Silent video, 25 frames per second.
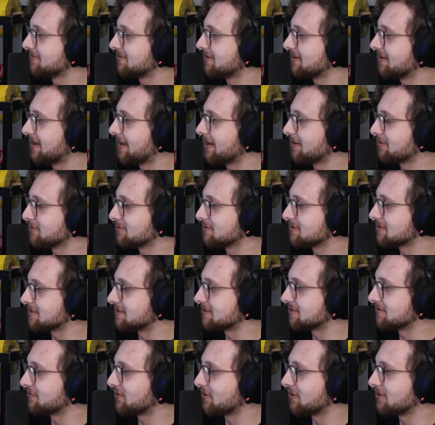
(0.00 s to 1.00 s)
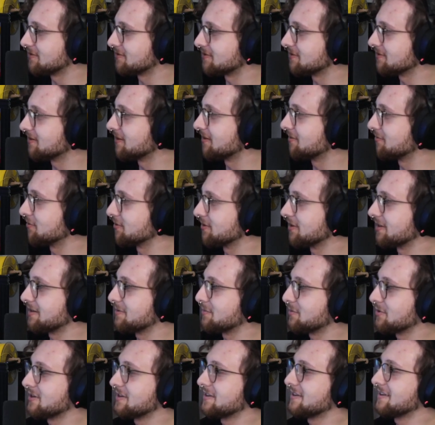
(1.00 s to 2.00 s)
Awers has fallen in love with
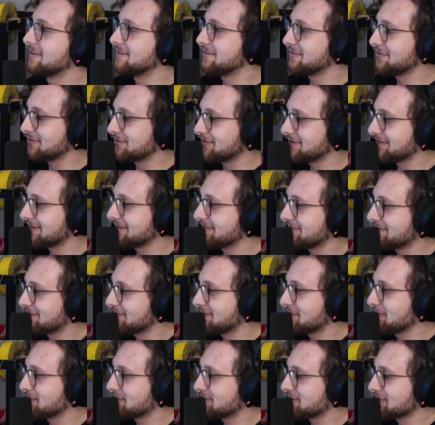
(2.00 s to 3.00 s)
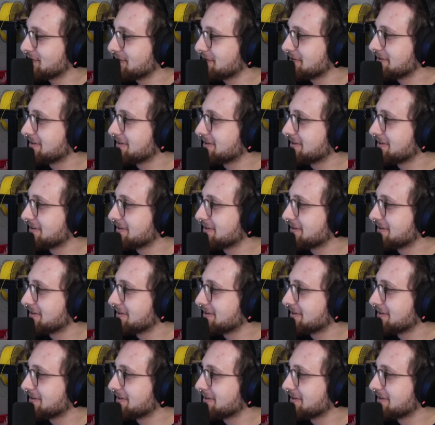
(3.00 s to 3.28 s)
anybody? And do you think it's Nukester?